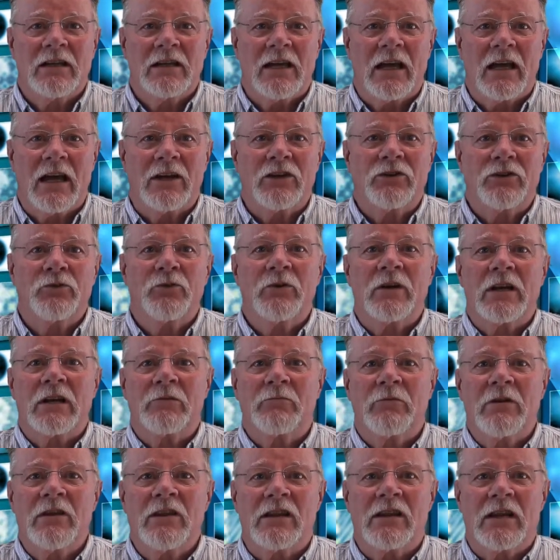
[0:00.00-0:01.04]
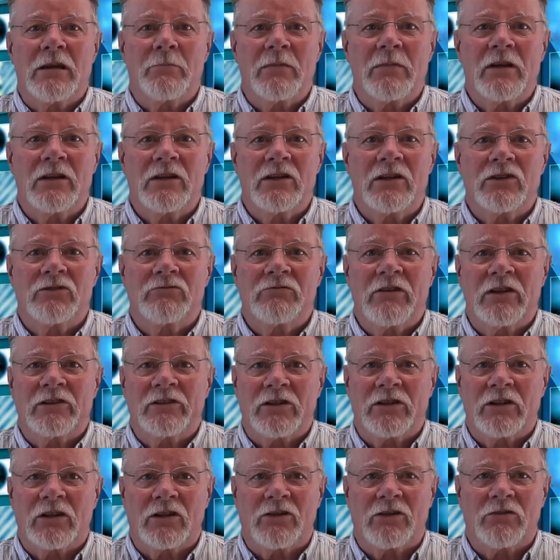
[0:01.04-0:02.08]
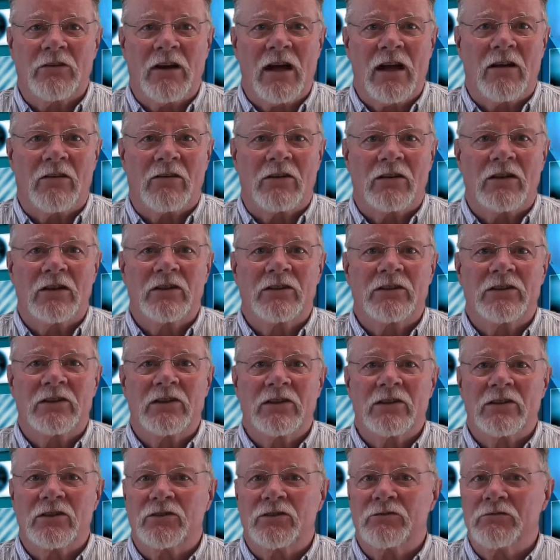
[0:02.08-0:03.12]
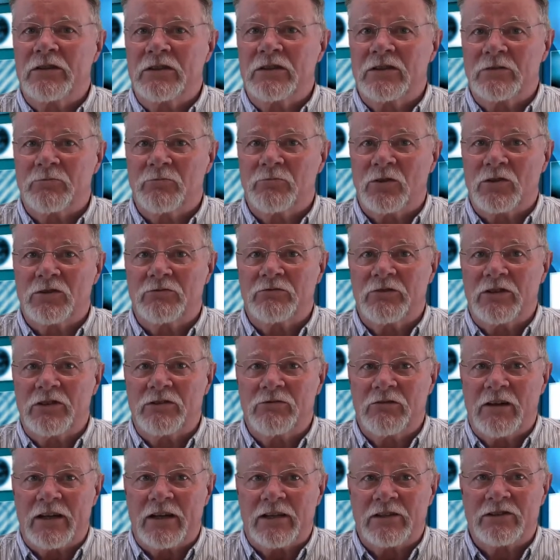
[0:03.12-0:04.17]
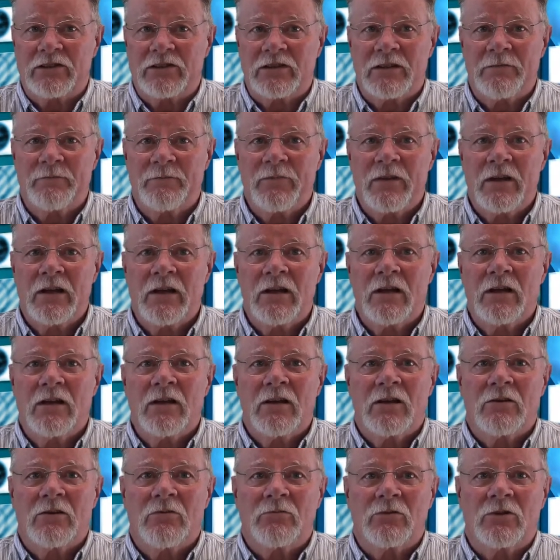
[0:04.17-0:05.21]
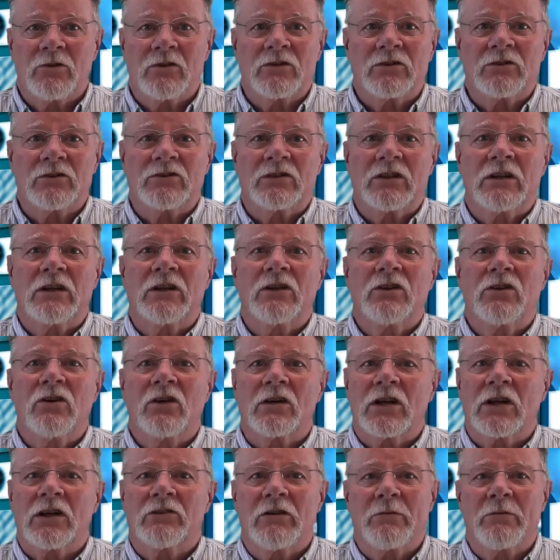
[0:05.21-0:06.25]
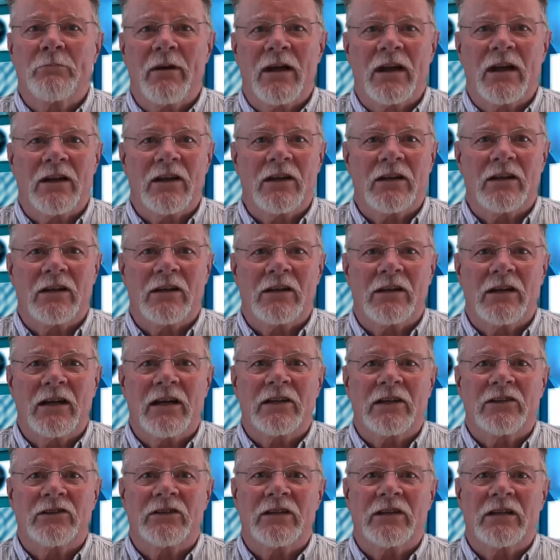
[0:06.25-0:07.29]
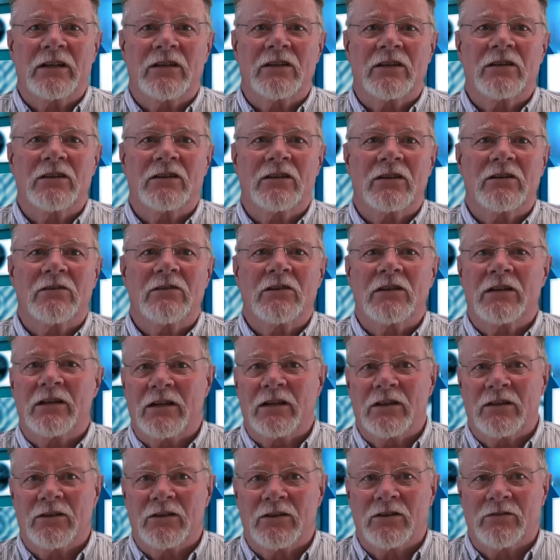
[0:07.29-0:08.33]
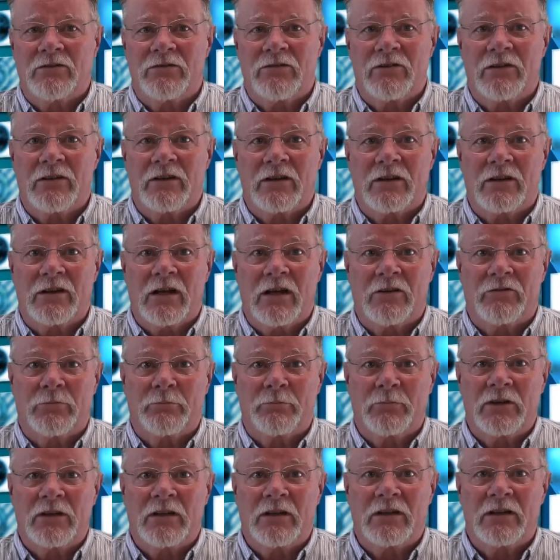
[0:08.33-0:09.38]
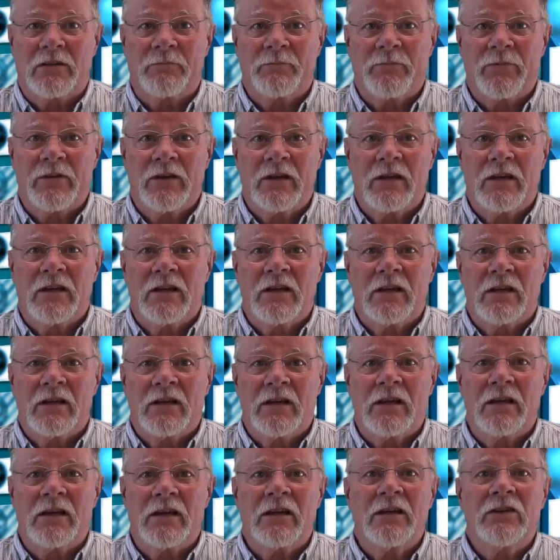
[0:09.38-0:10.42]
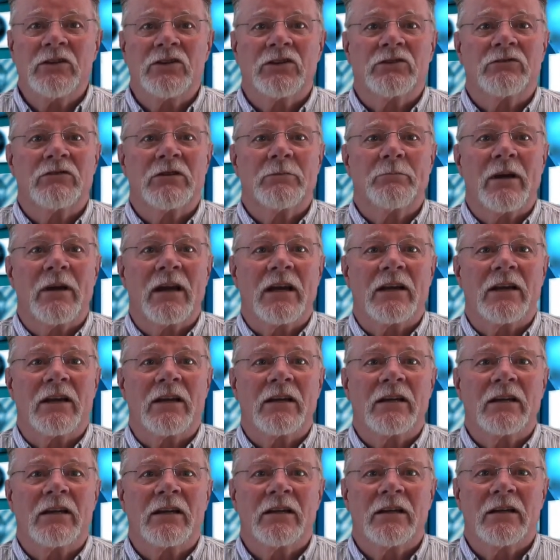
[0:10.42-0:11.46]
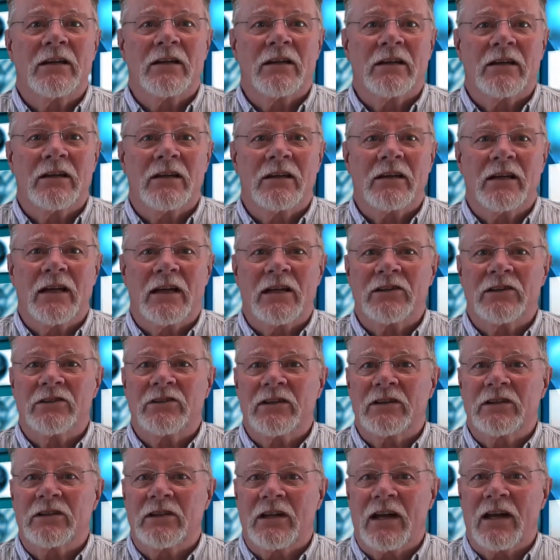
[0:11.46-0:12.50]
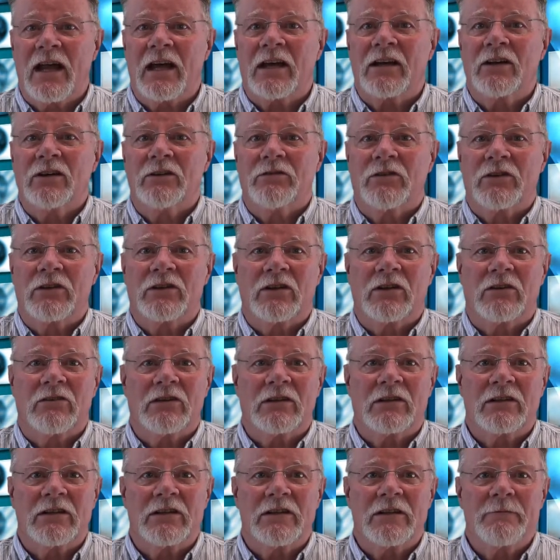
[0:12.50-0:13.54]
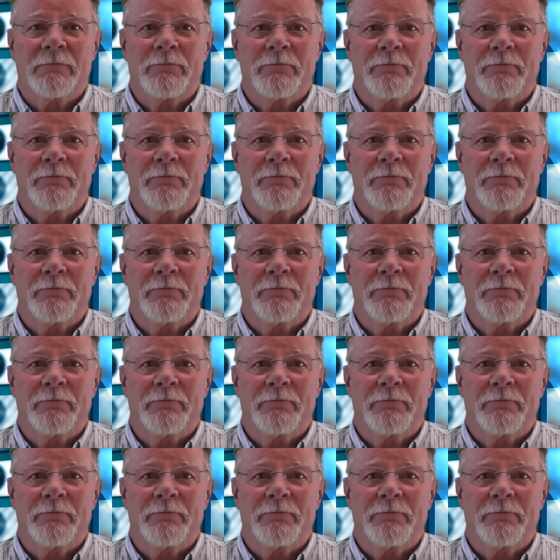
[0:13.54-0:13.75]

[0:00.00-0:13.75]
and joining with them in distressing the crown until the treason was redressed was not a rebellion against the authority of the government. It is a rebellion against its lack of authority.